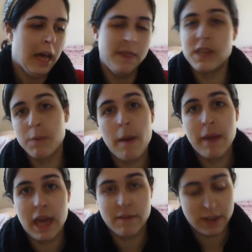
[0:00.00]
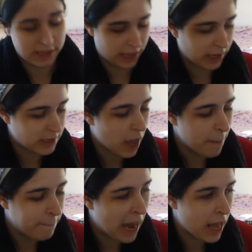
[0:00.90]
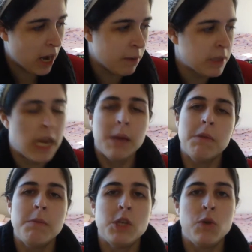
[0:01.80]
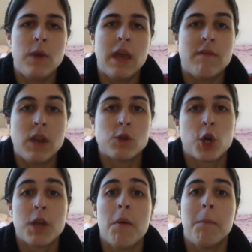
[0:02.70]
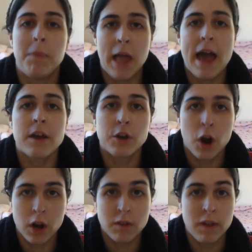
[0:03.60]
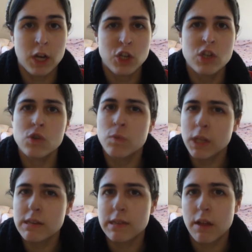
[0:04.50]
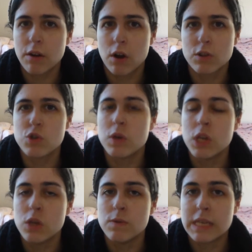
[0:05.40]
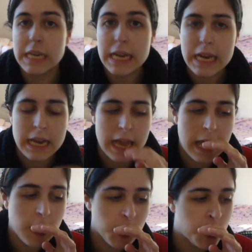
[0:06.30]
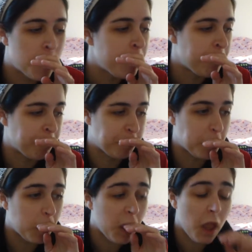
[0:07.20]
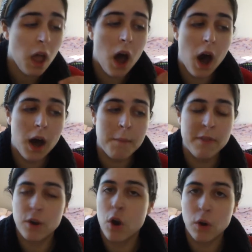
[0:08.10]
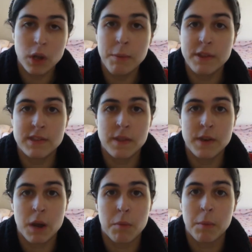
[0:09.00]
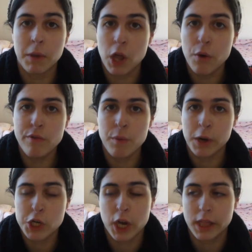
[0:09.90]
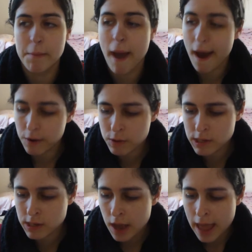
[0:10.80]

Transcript: This is why we can't have nice things. But today I'm going to be doing a video talking about black card advantage. These are really solid cards you can use in EDH. They're all going to be listed in the down bar below if you want to check them out.